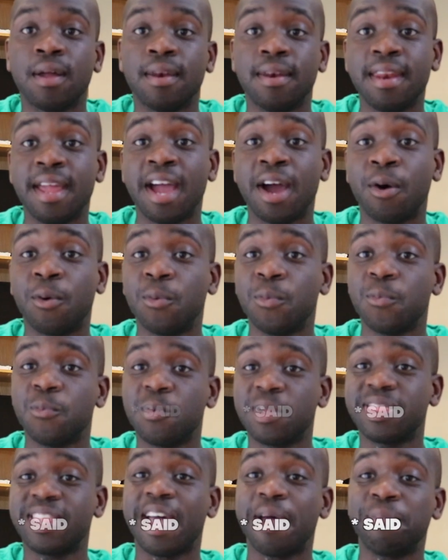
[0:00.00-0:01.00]
Now,
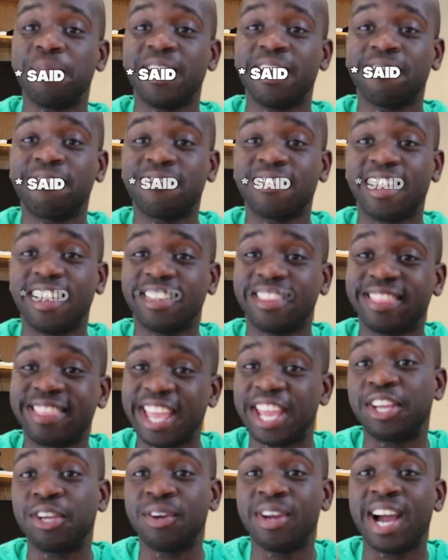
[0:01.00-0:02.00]
with that being said,
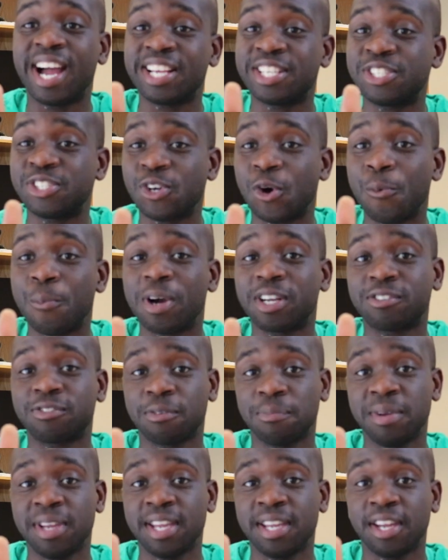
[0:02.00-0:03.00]
thank you guys so much
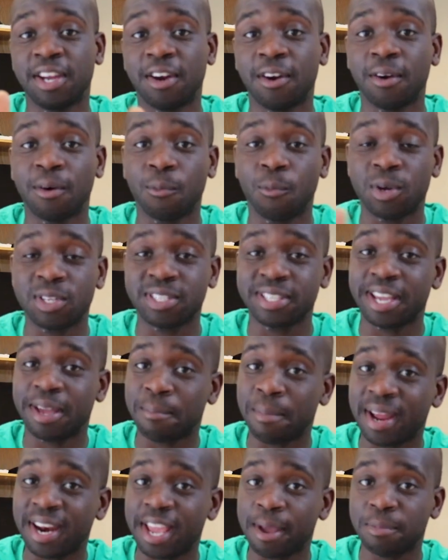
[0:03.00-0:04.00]
for being here. Once
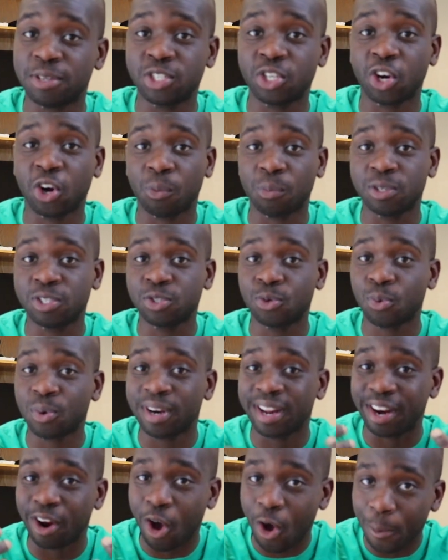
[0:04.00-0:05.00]
again, my name is Kerwin
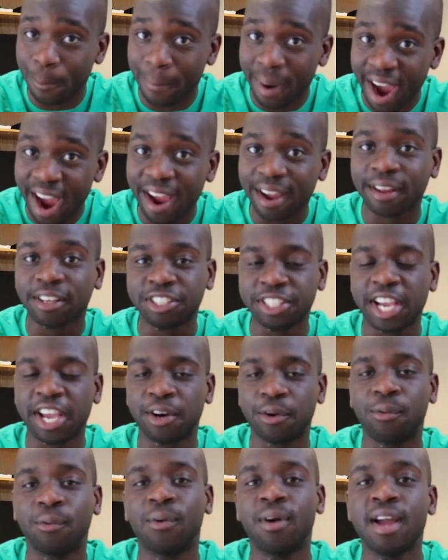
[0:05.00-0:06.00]
Stewart, and on my
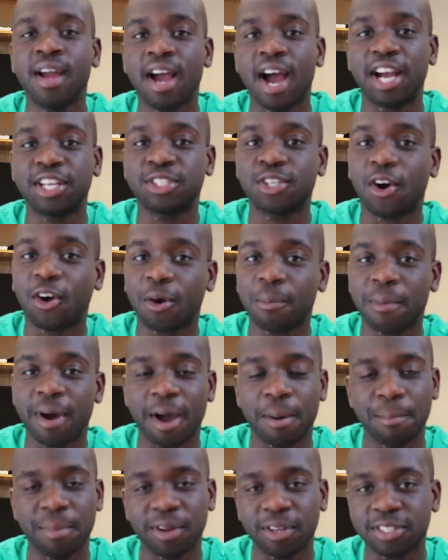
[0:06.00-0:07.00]
channel, I talk
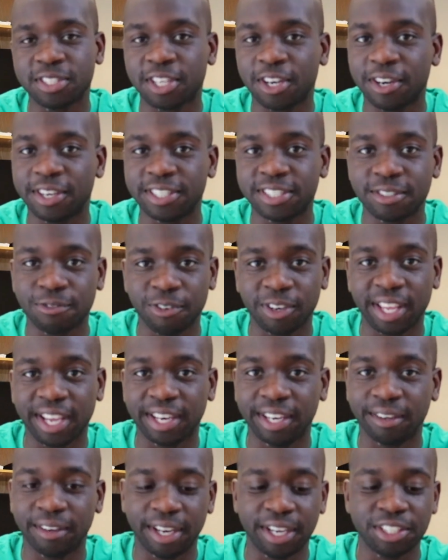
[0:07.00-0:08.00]
about
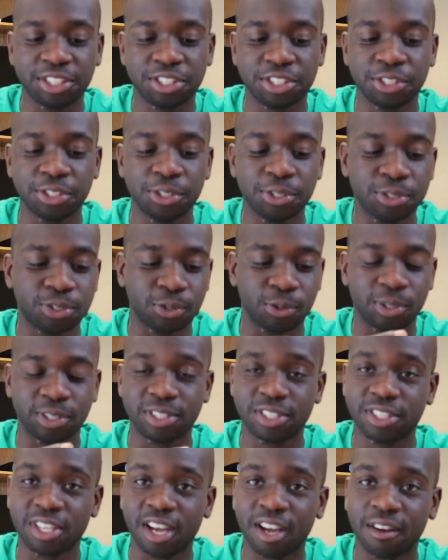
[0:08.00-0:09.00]
military-related issues or
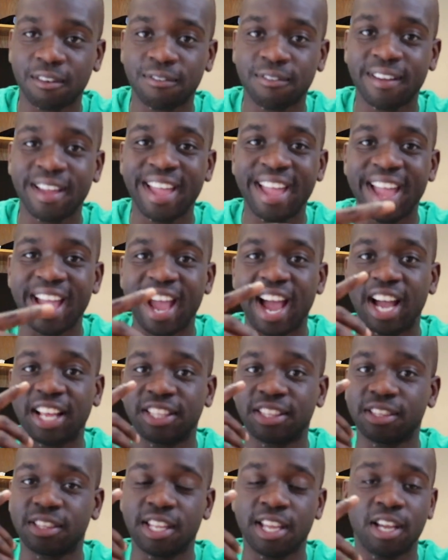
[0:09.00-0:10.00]
stuff.
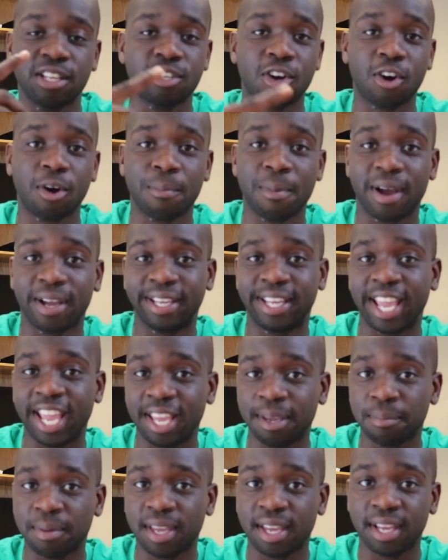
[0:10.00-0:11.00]
I talk about
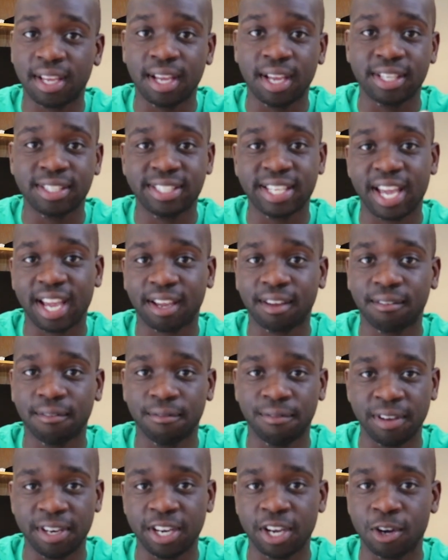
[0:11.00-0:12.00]
gaming, tech
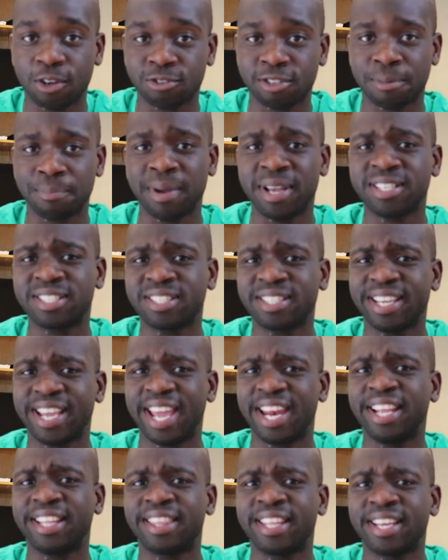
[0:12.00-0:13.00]
videos, and basically
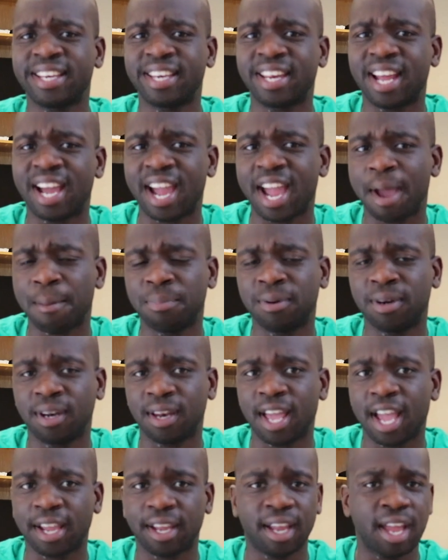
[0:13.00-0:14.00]
anything that I happen to
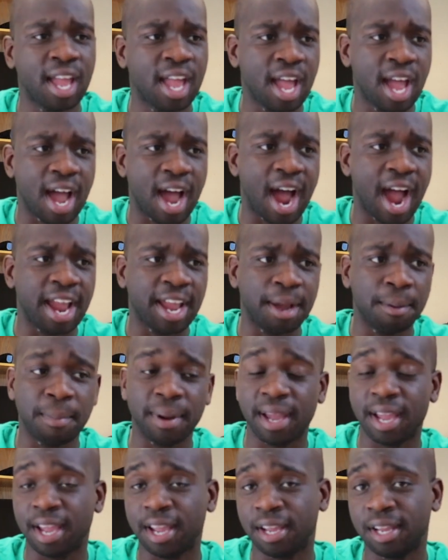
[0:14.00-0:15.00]
like. I am
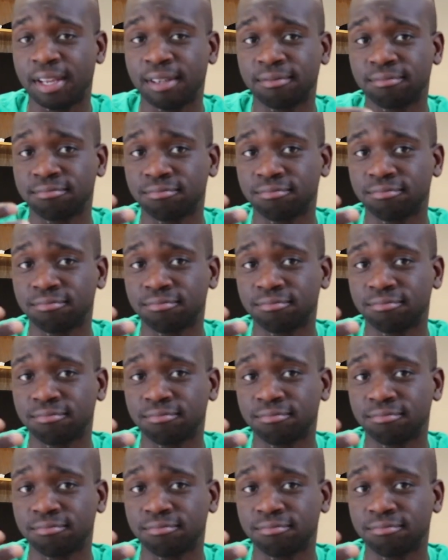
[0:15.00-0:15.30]
a